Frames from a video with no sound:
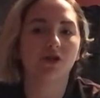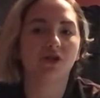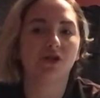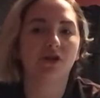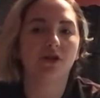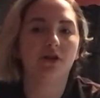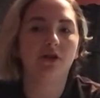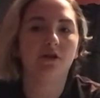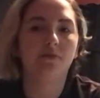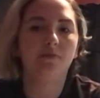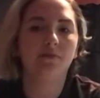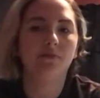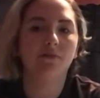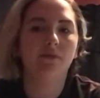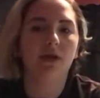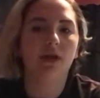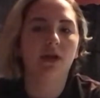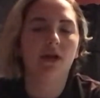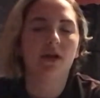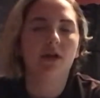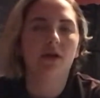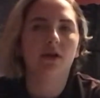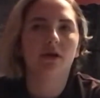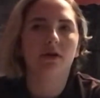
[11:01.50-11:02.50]
them,
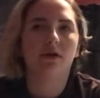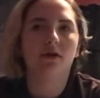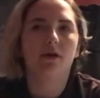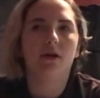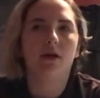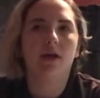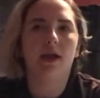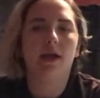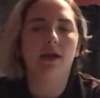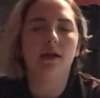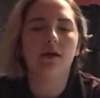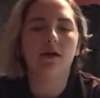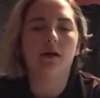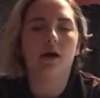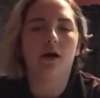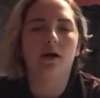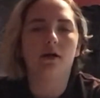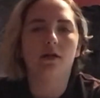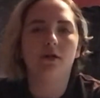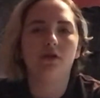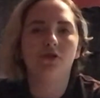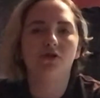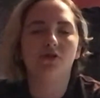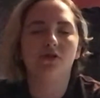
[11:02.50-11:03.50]
in
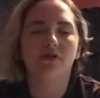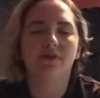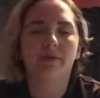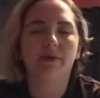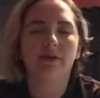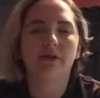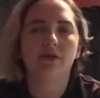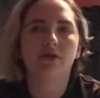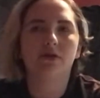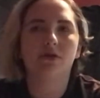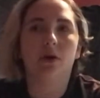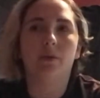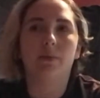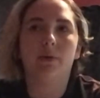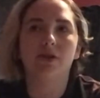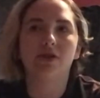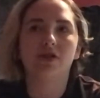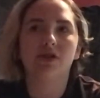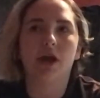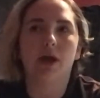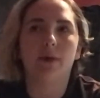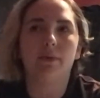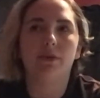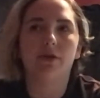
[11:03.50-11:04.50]
college you spend so much
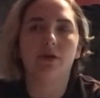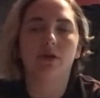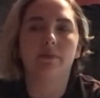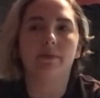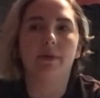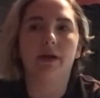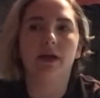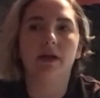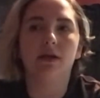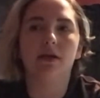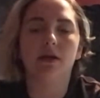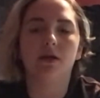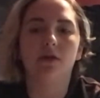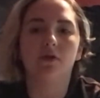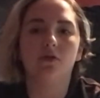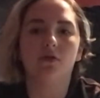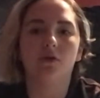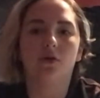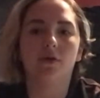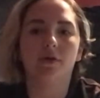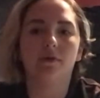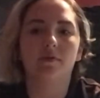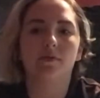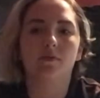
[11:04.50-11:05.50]
time in your bed, like you
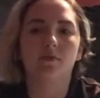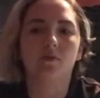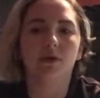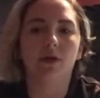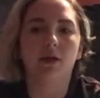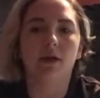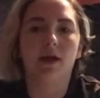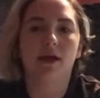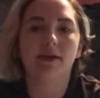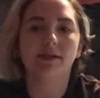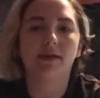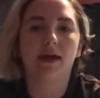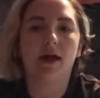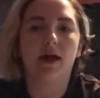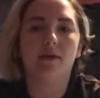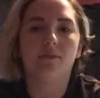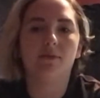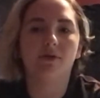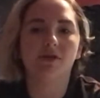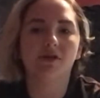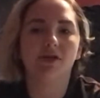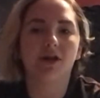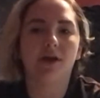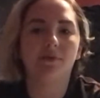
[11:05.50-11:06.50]
don't even realize how
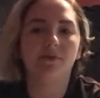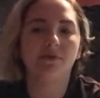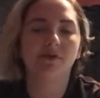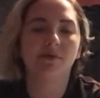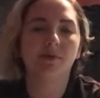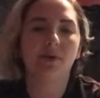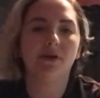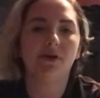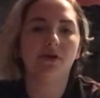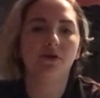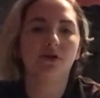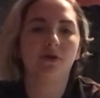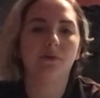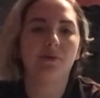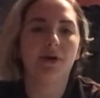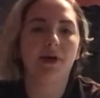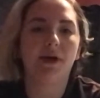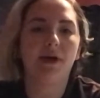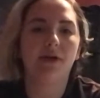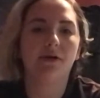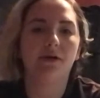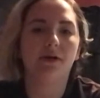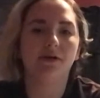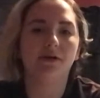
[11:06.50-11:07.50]
much time you spend in your
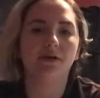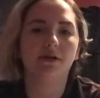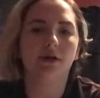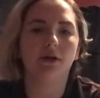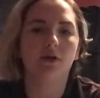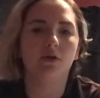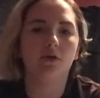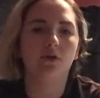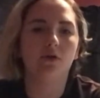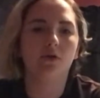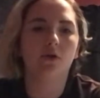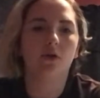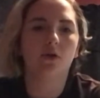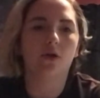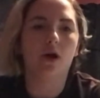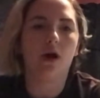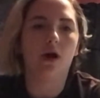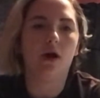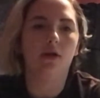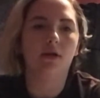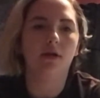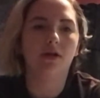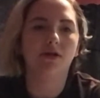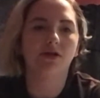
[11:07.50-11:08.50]
bed until you go to
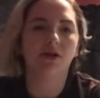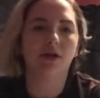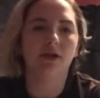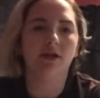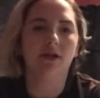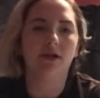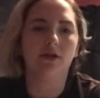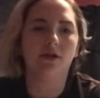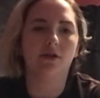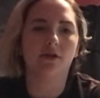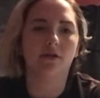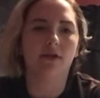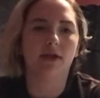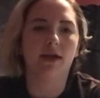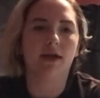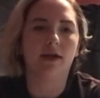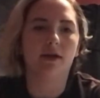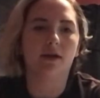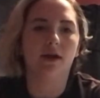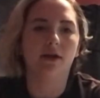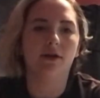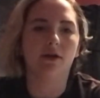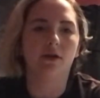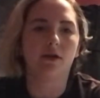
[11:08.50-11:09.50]
college, and then you're
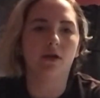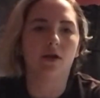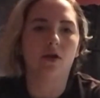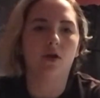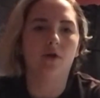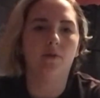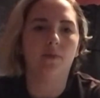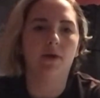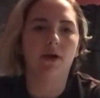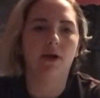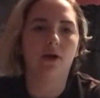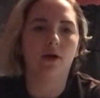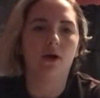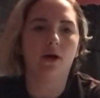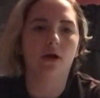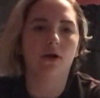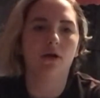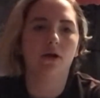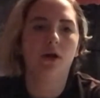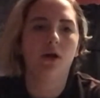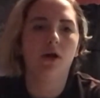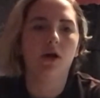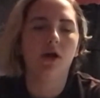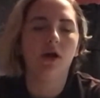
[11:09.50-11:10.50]
there and you're like, oh my god.
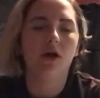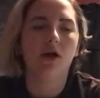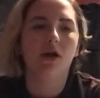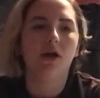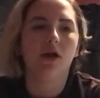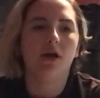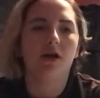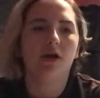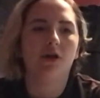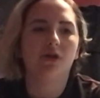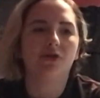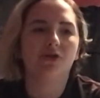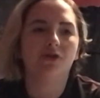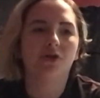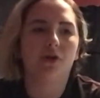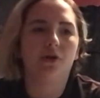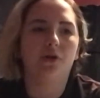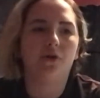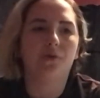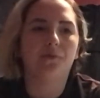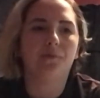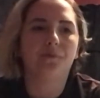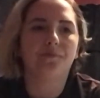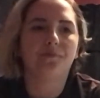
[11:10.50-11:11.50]

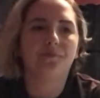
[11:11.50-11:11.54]
So